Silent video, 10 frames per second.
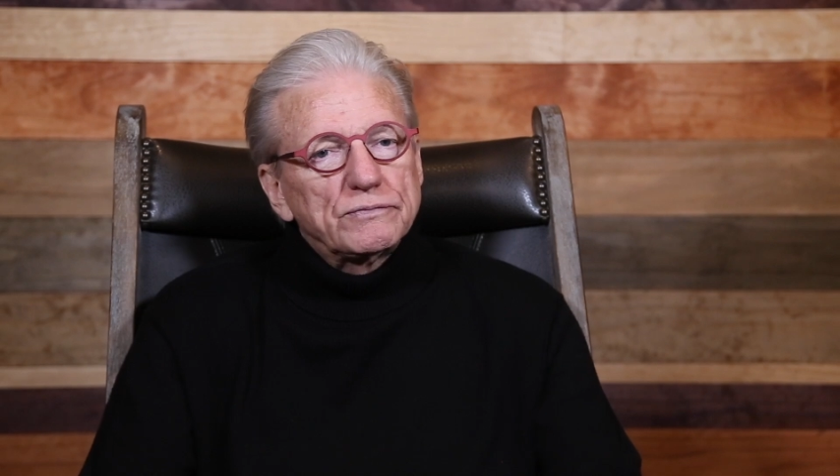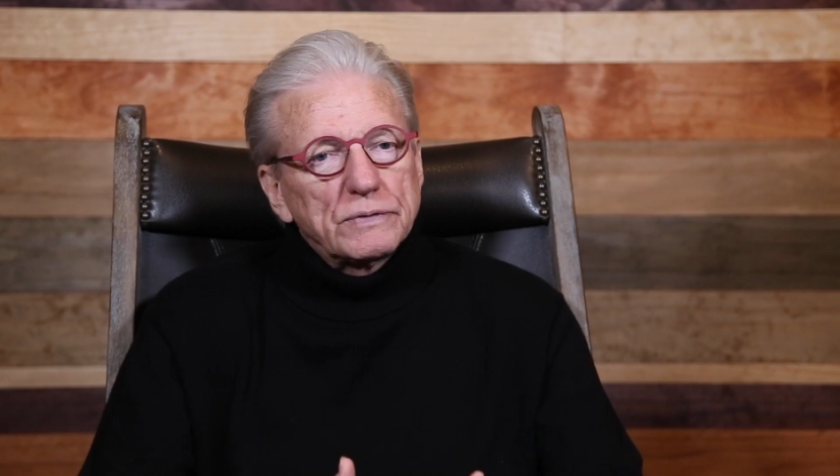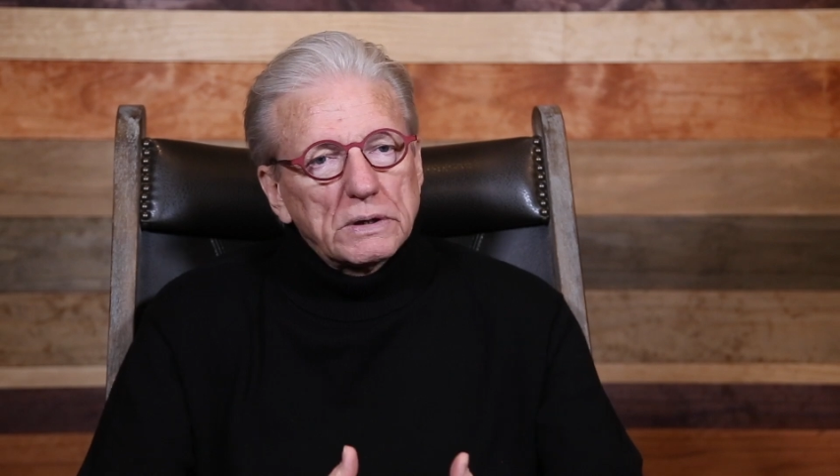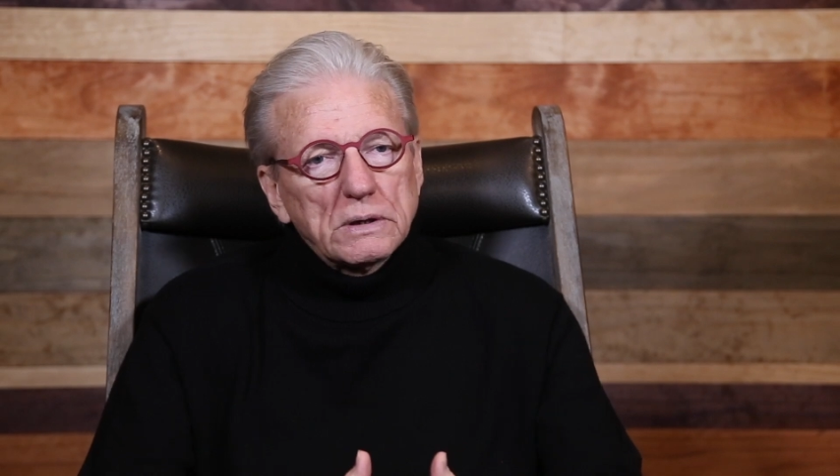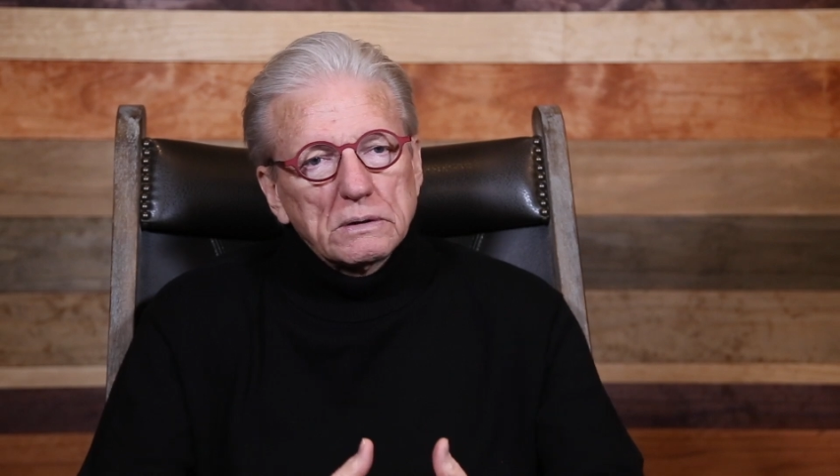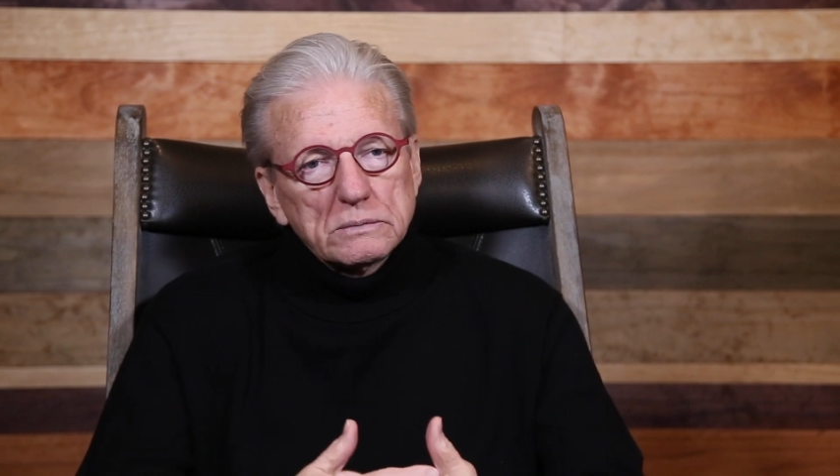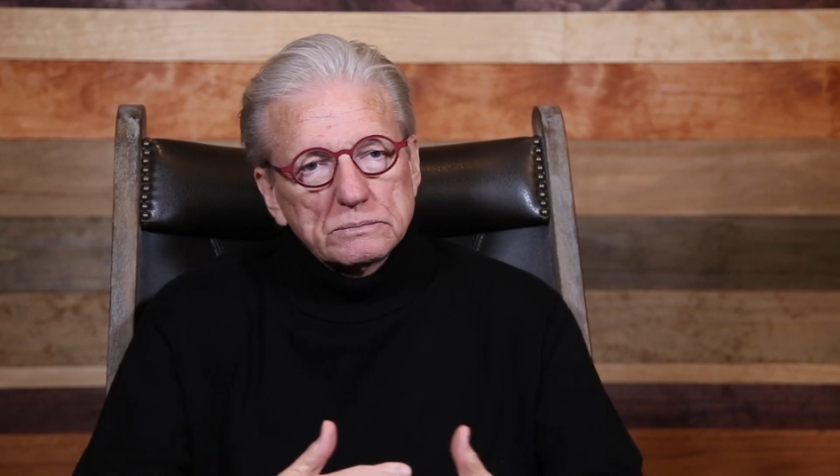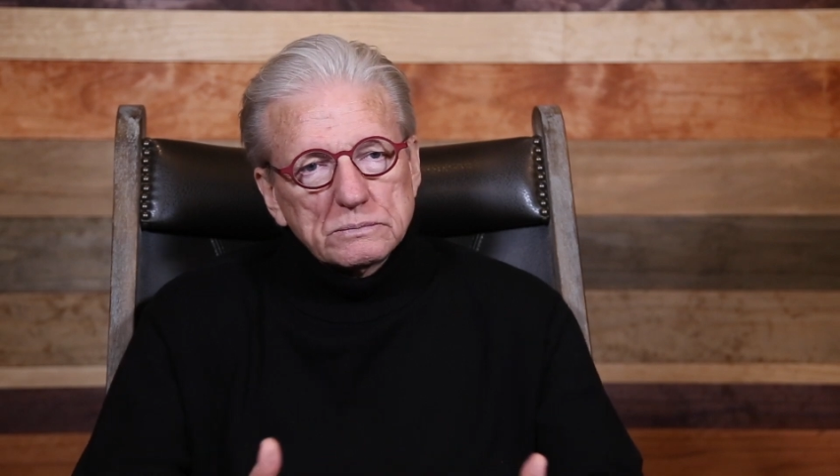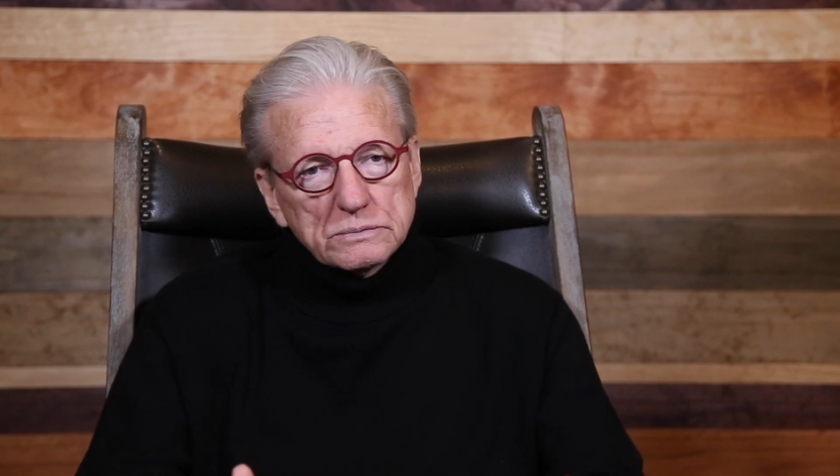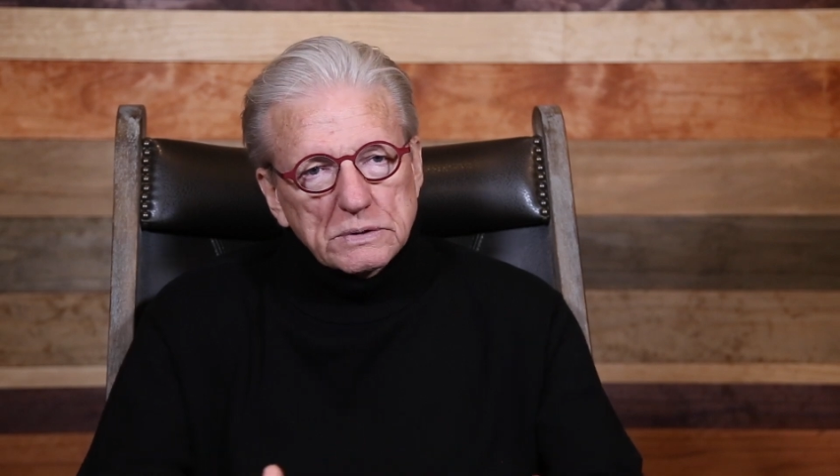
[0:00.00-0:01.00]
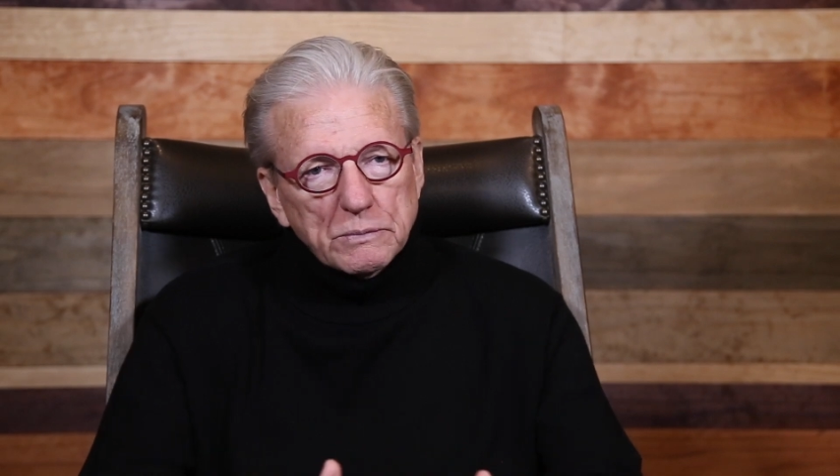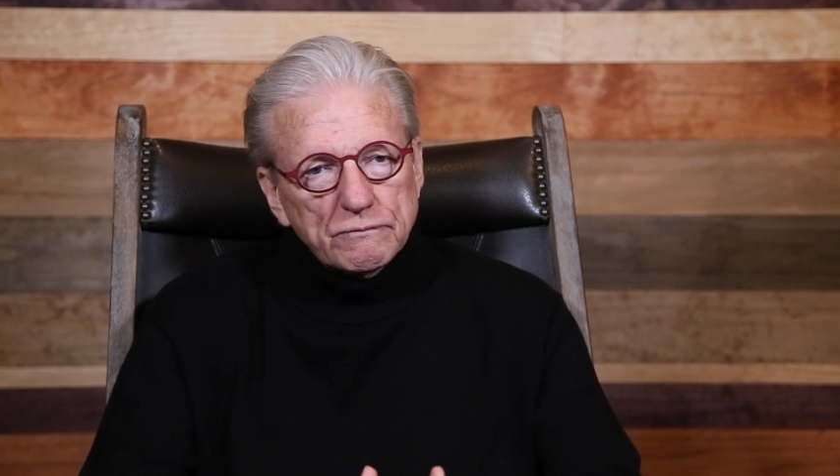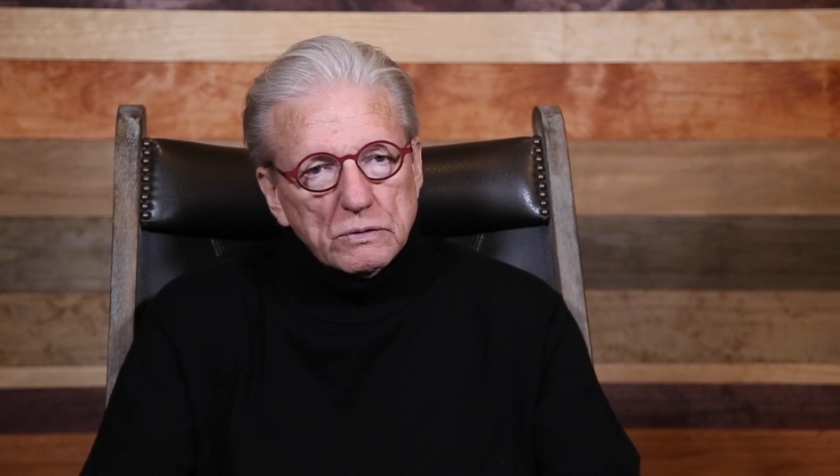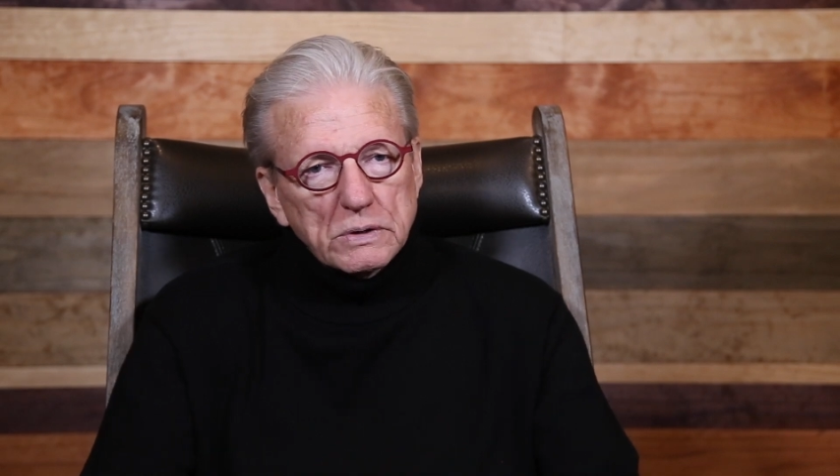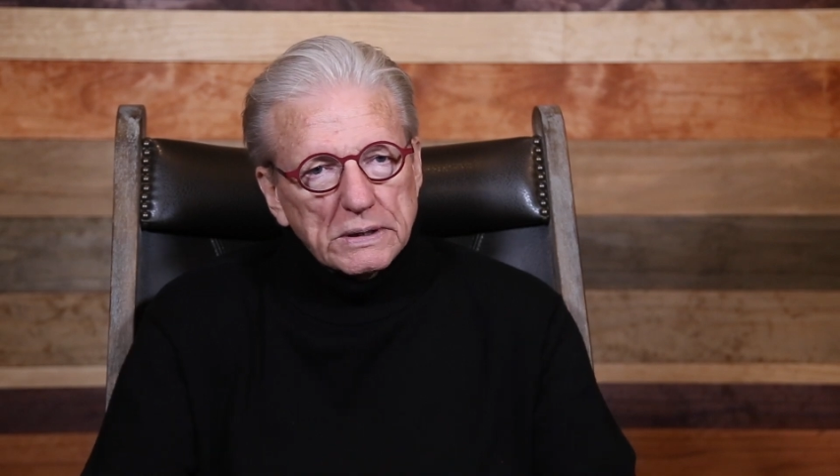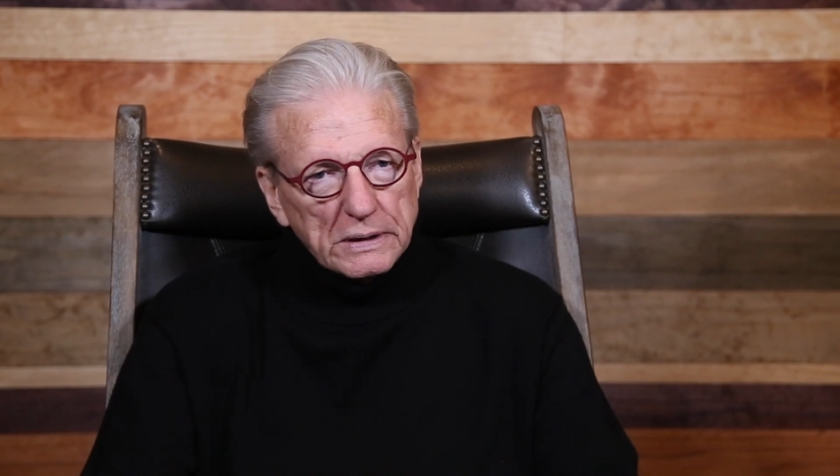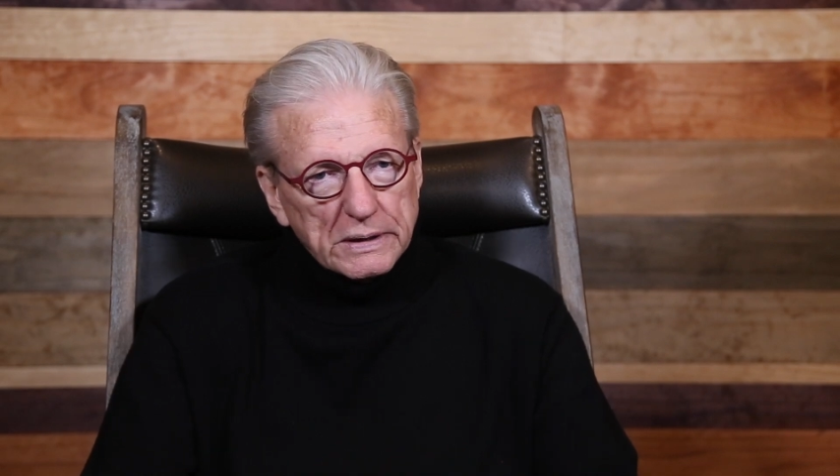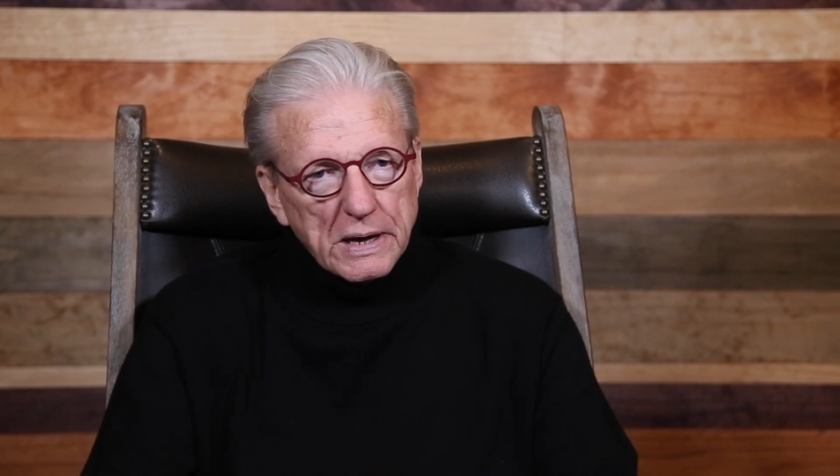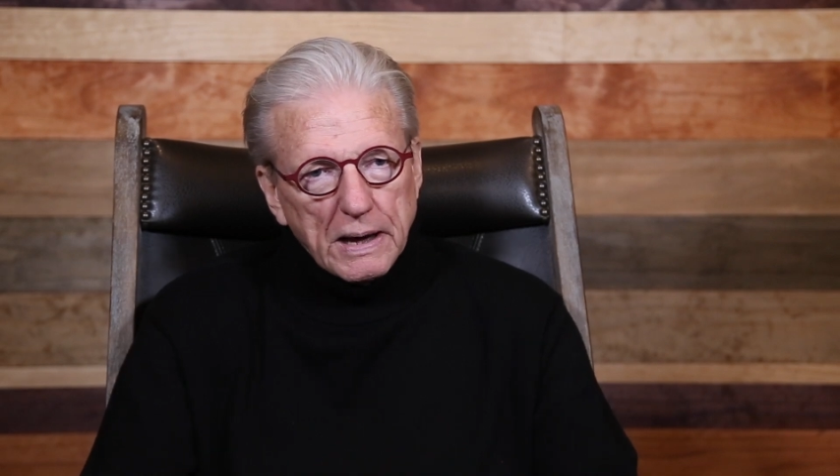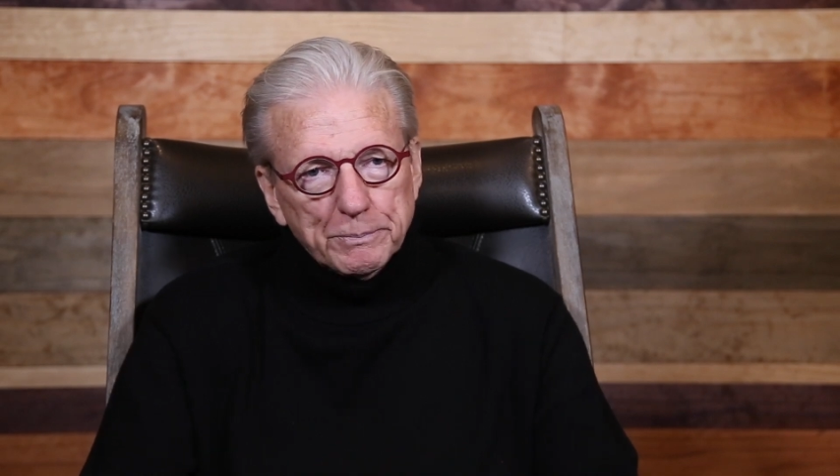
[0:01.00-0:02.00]
some of their
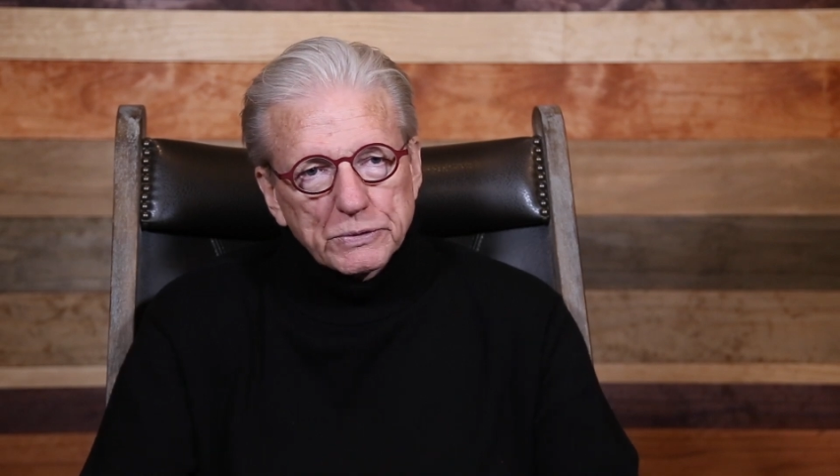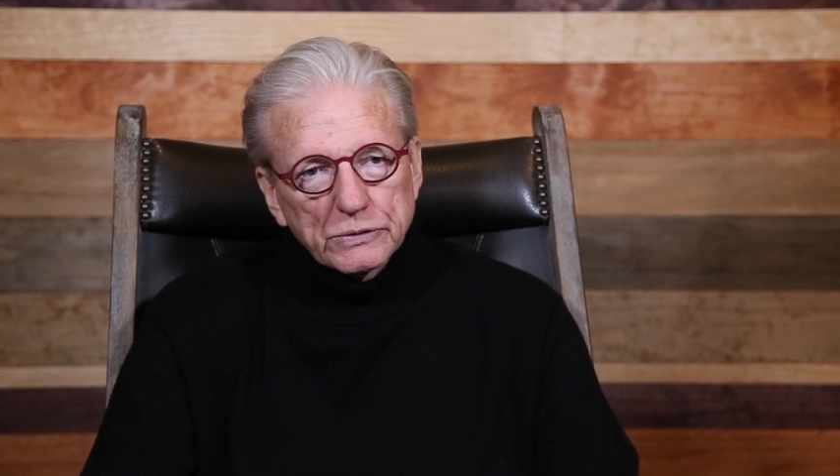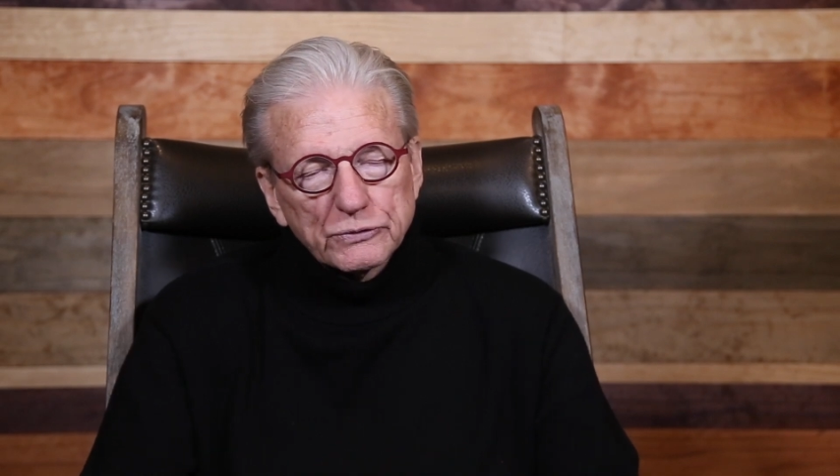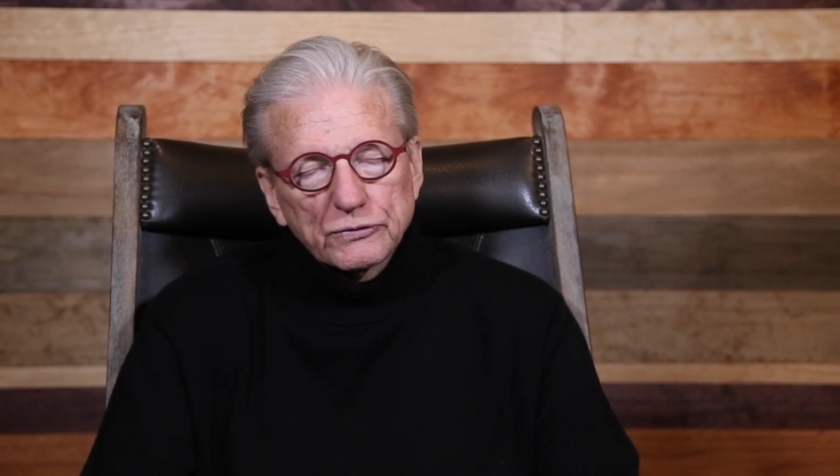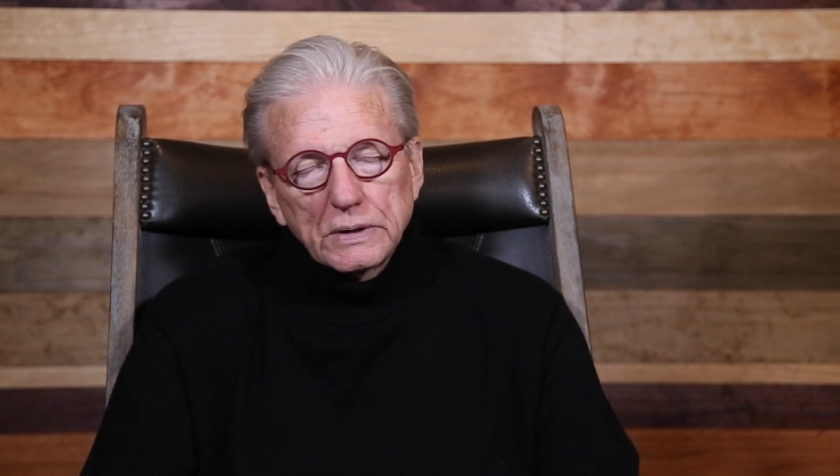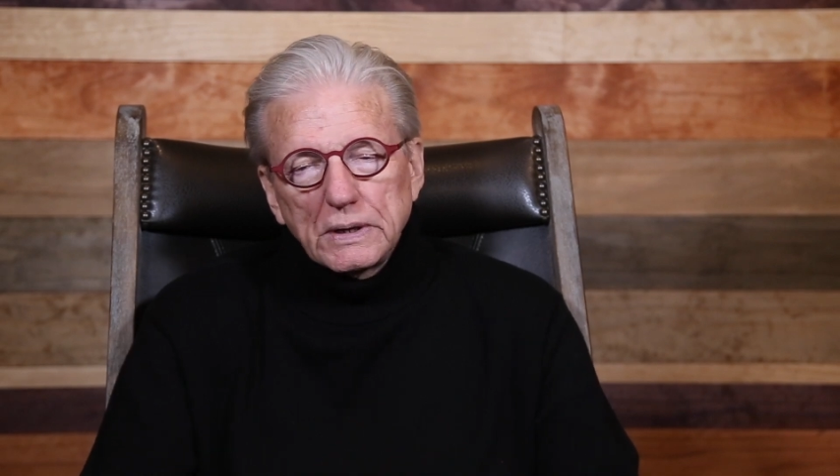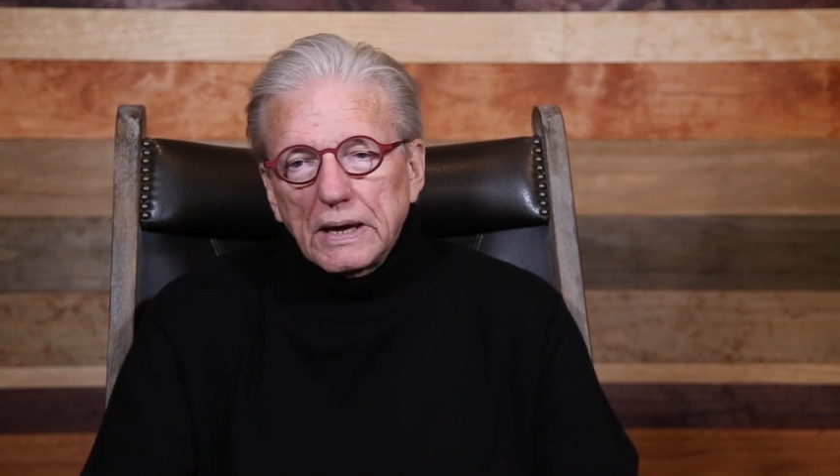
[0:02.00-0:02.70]
helicopters,